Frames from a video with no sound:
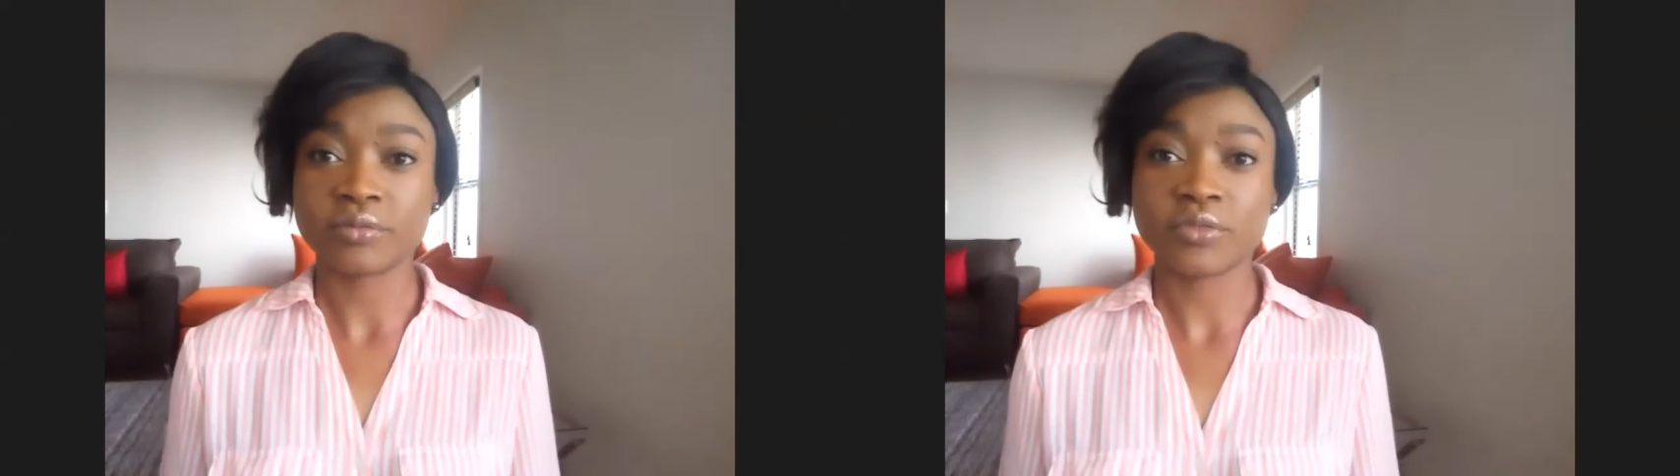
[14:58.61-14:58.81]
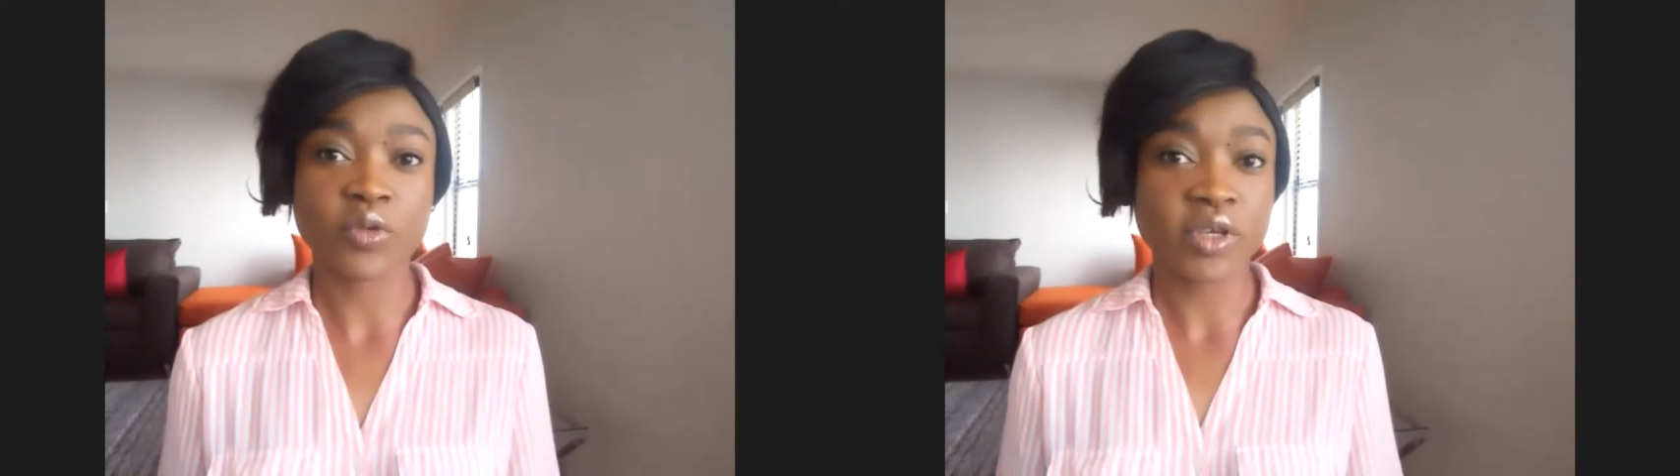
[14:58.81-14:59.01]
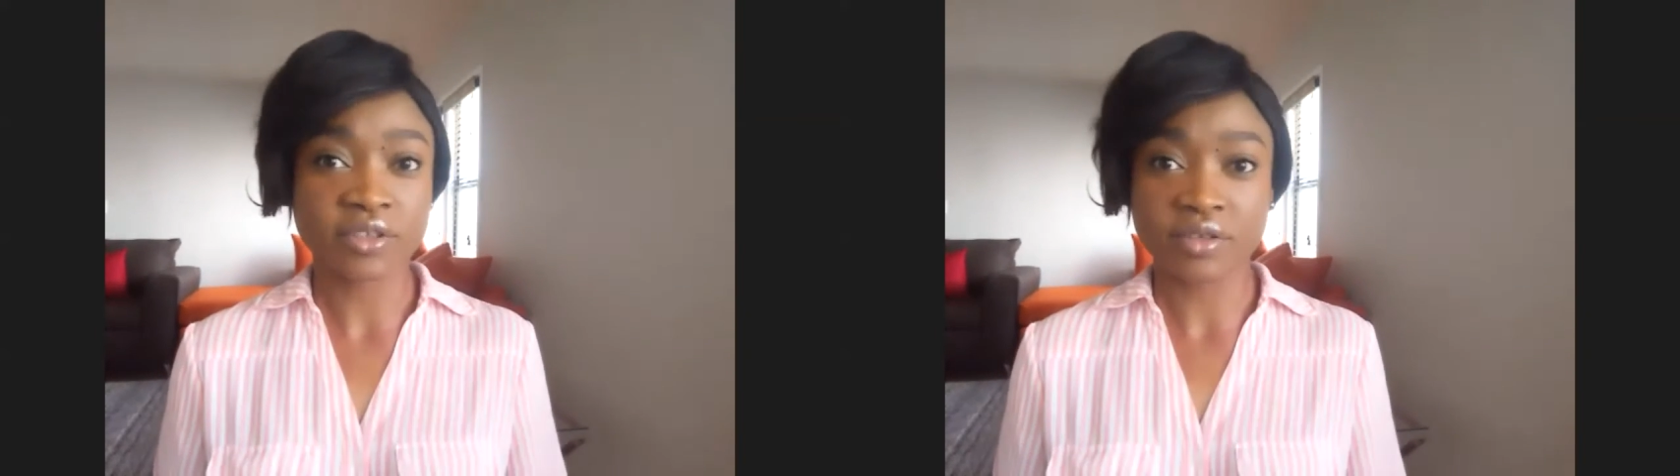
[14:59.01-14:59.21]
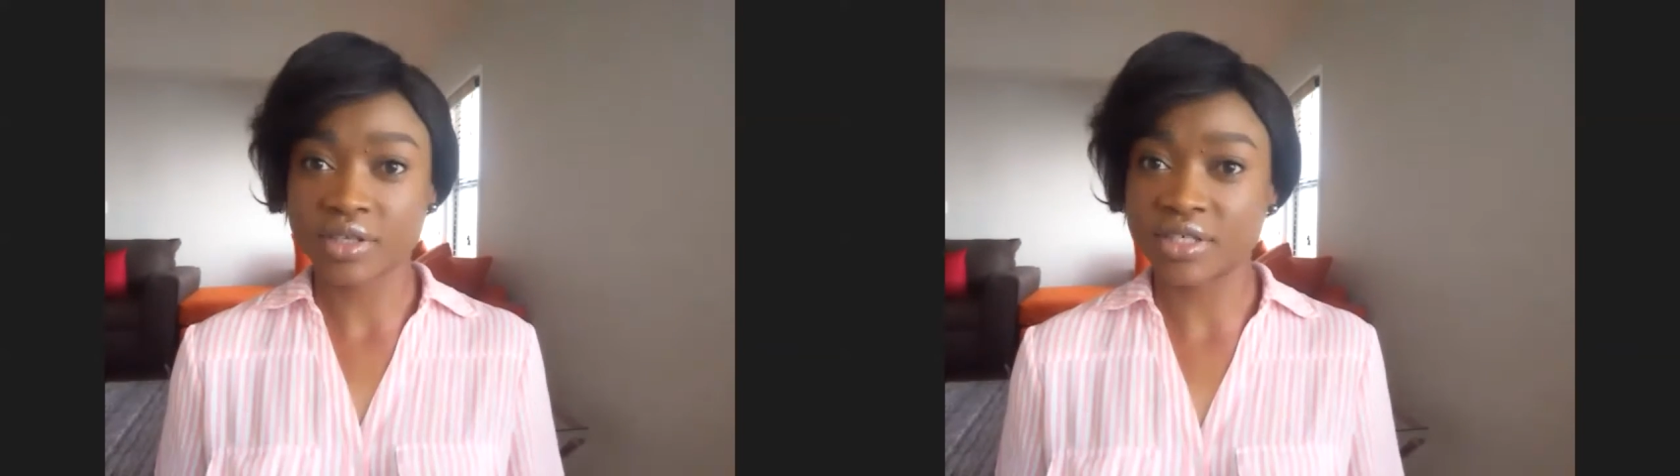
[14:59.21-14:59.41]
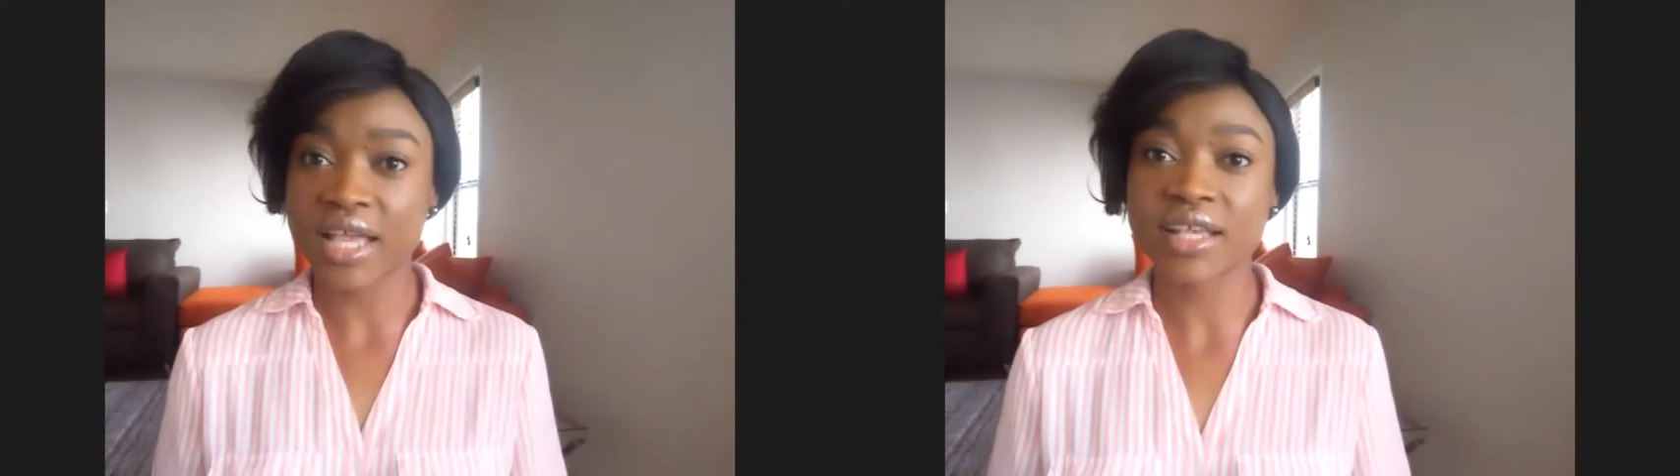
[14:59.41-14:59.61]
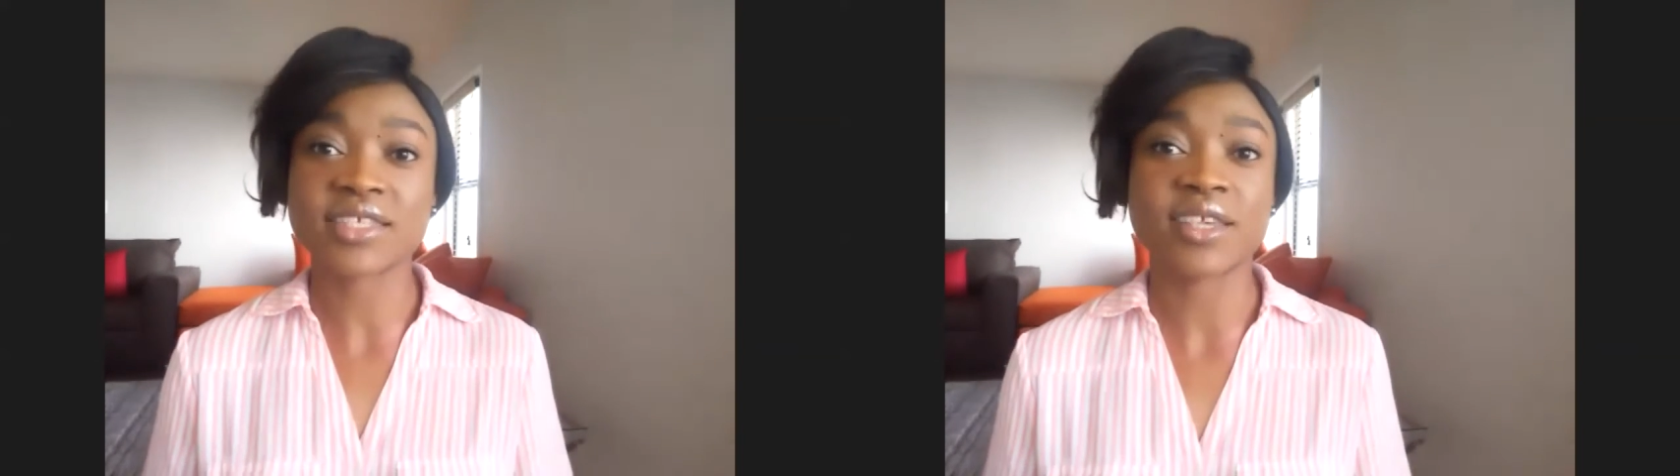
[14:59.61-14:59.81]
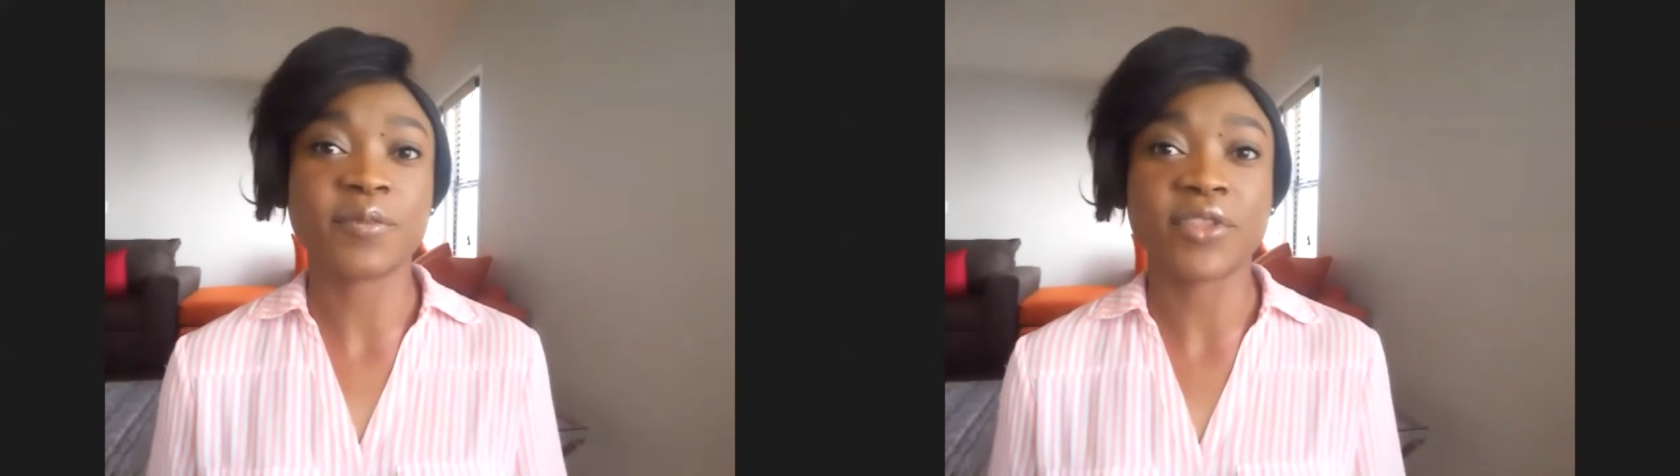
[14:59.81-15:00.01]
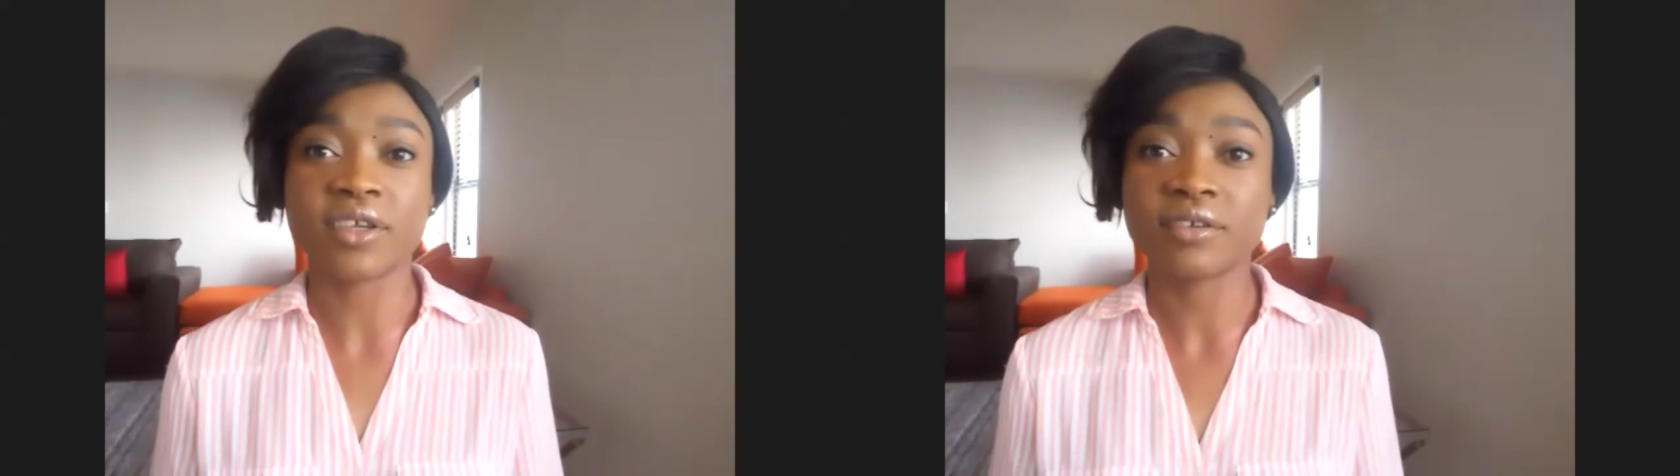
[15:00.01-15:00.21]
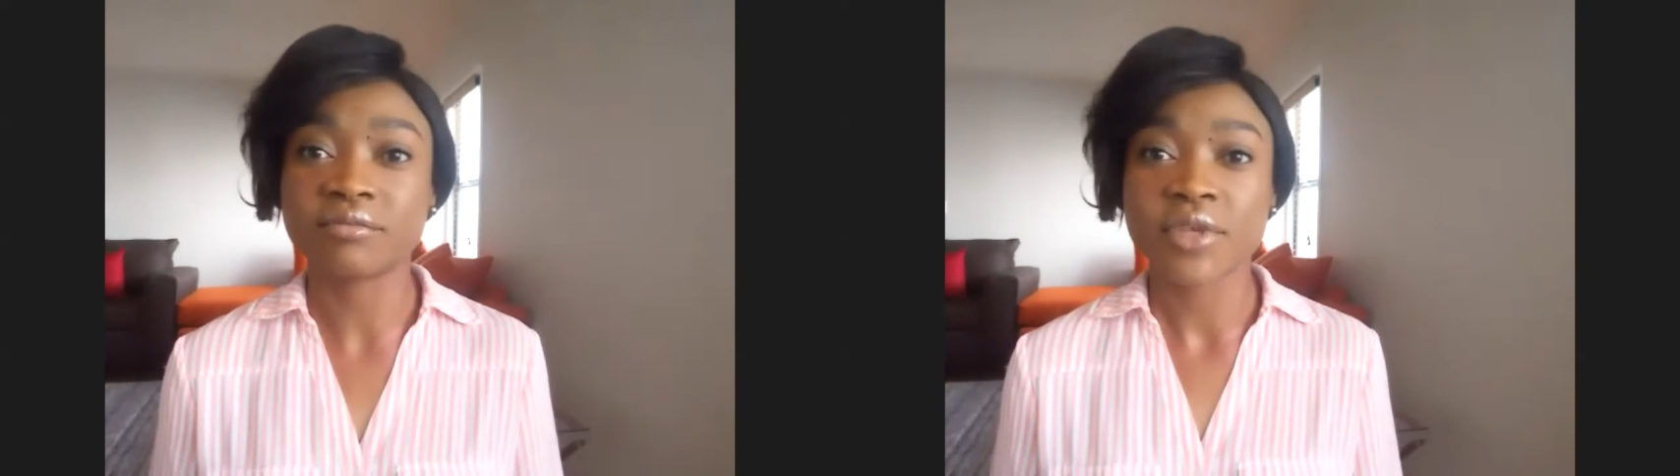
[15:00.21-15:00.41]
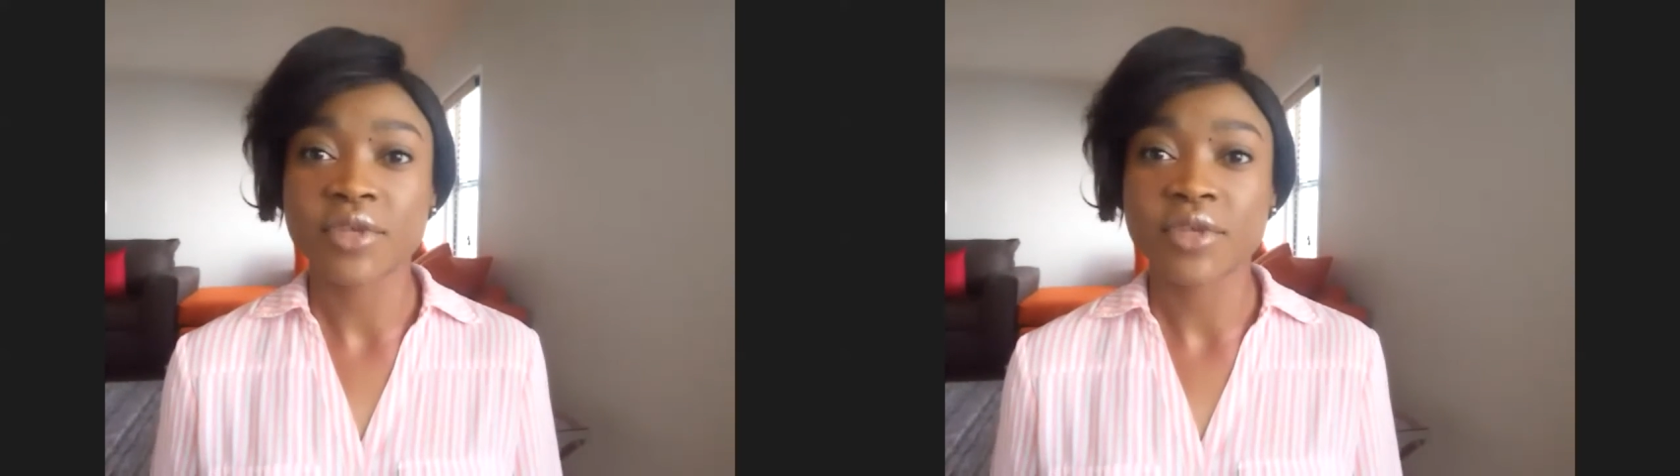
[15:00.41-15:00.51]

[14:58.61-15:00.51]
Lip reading: doing the exact same thing.